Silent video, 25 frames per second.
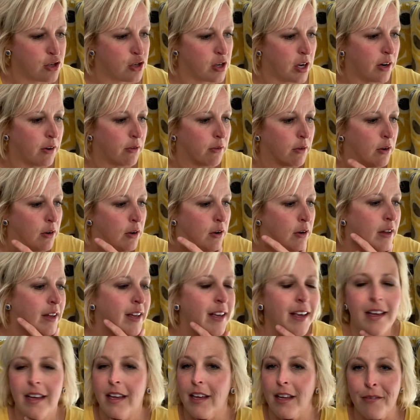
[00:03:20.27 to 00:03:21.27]
general?
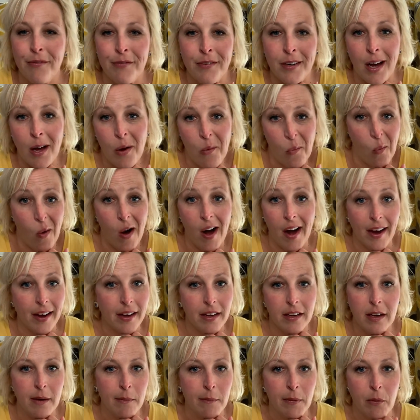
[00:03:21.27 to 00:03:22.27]
If not, why?